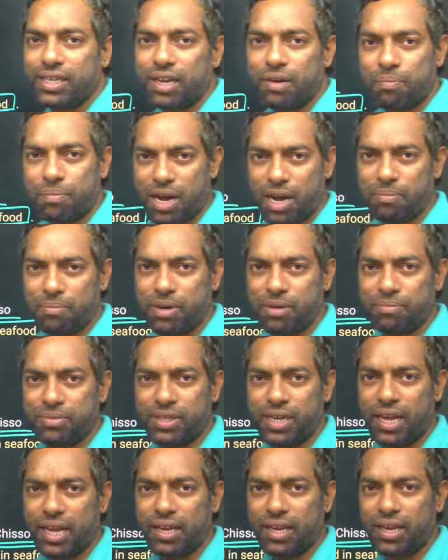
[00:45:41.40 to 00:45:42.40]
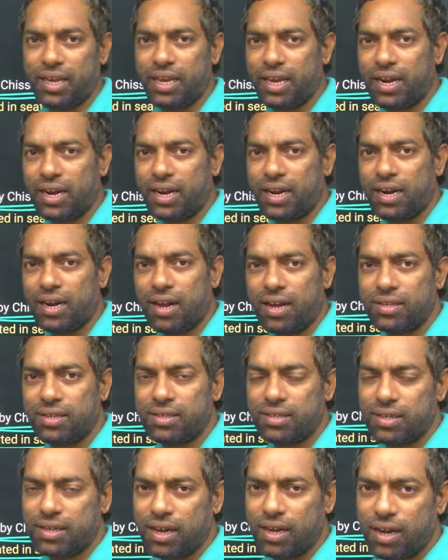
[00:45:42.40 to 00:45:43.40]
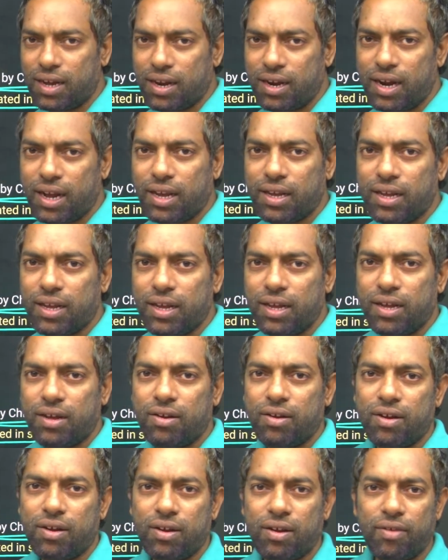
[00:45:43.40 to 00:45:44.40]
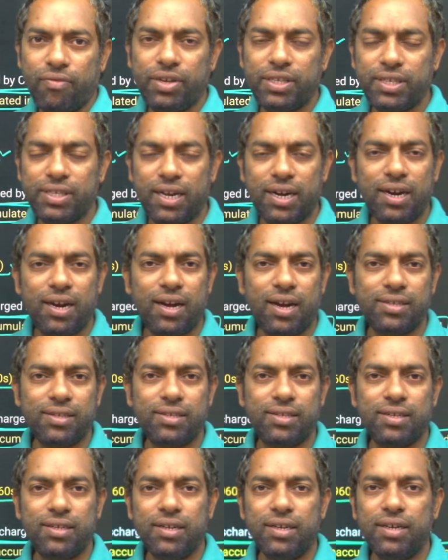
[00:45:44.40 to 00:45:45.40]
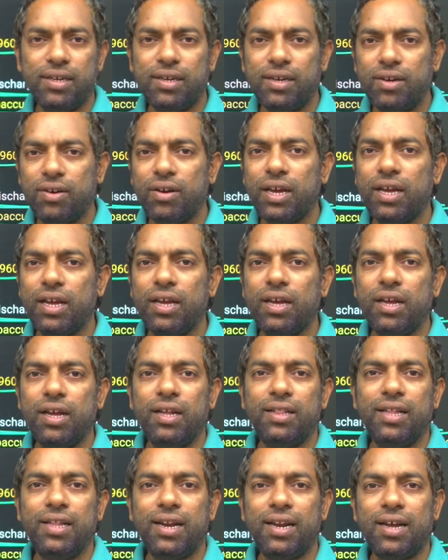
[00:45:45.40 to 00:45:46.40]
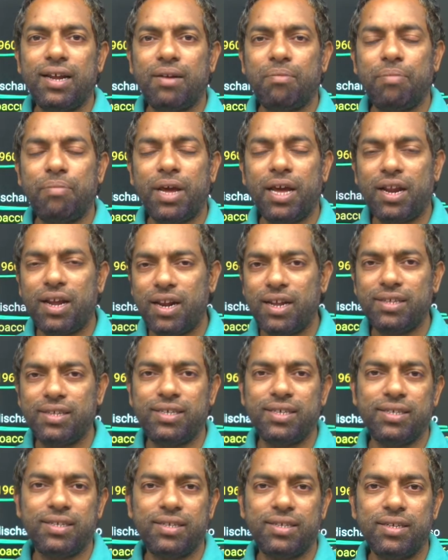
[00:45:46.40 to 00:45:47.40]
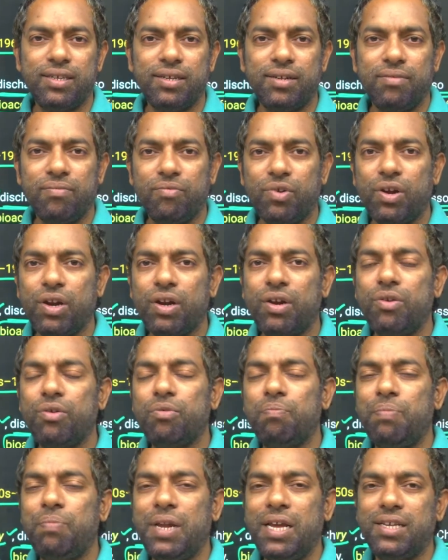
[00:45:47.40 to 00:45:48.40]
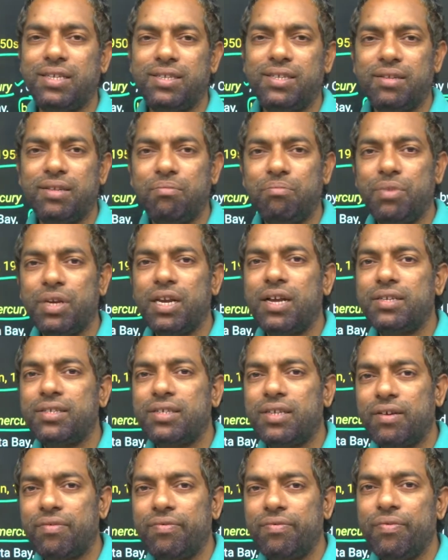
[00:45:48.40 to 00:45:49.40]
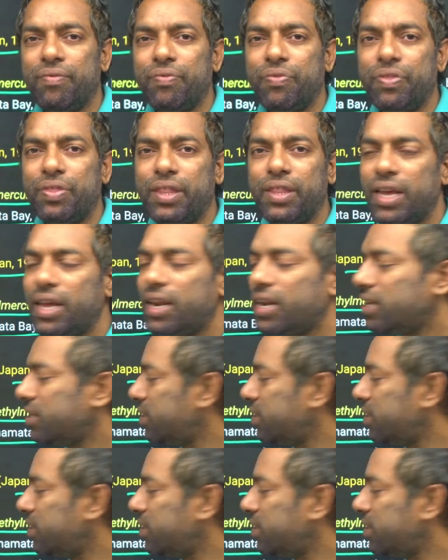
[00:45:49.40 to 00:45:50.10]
problems like hearing loss, vision loss. Okay, there are paralysis. Okay, took place because of there is